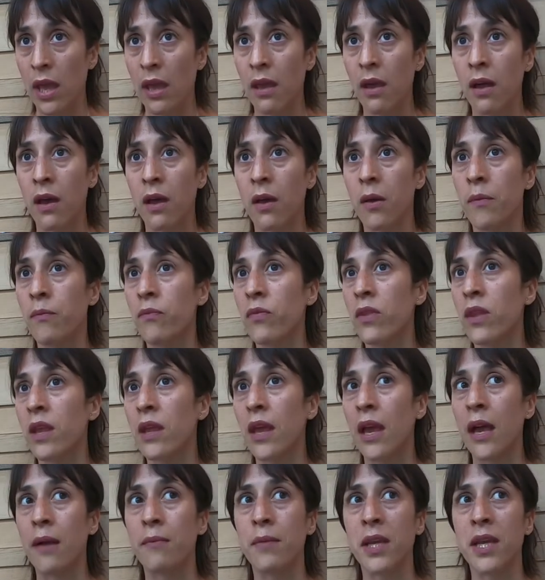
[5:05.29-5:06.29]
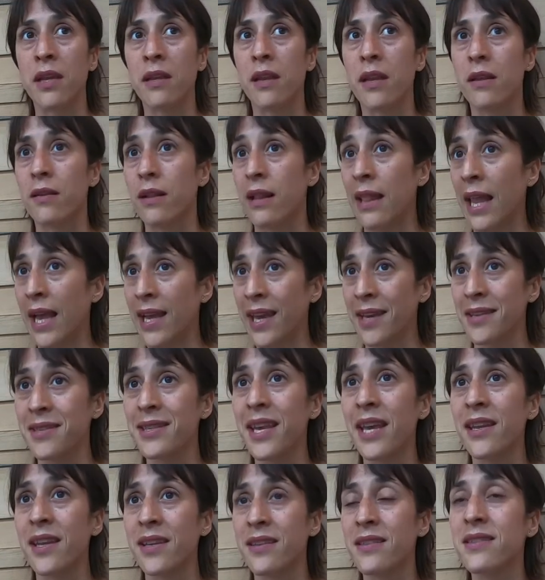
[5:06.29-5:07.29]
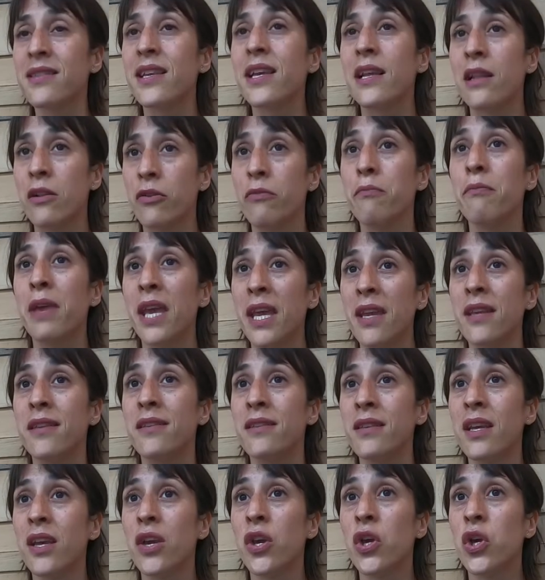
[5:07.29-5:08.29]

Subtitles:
I mean, like I said, it's tailor-made.